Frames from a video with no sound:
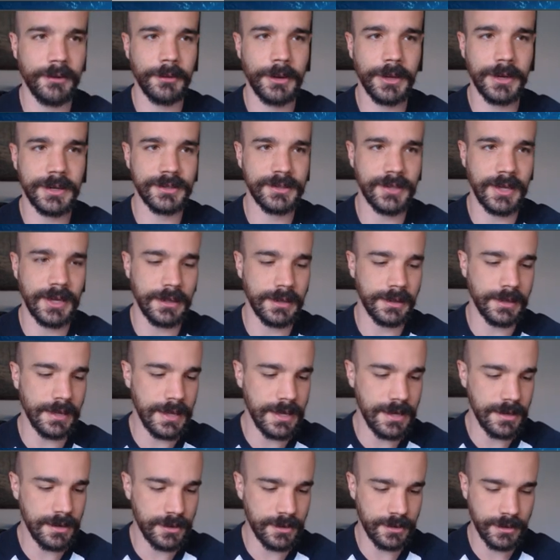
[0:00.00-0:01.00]
We're going to say
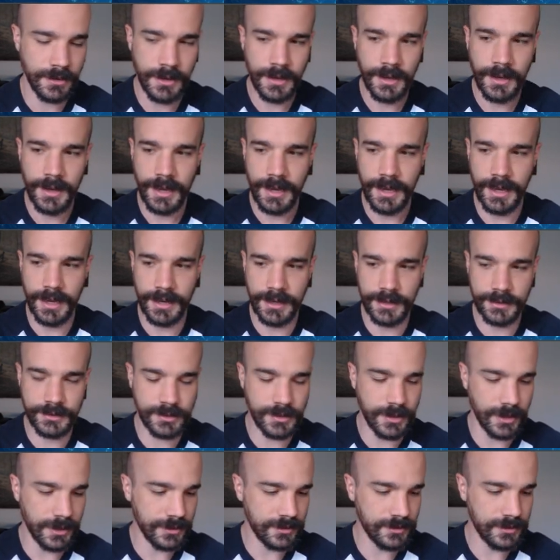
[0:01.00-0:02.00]
link, and it's
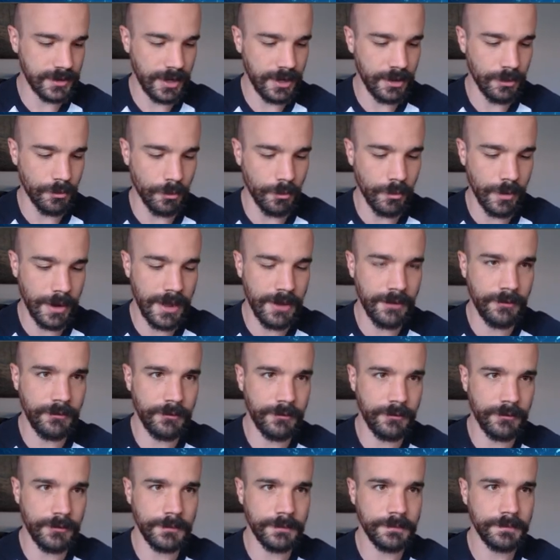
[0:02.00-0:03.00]
going to say
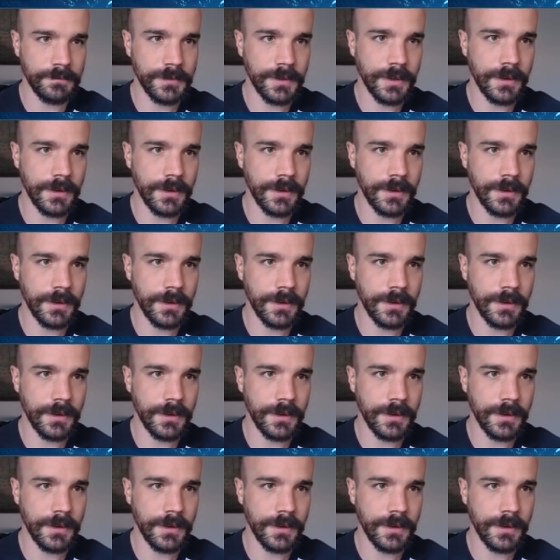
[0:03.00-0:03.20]
ref,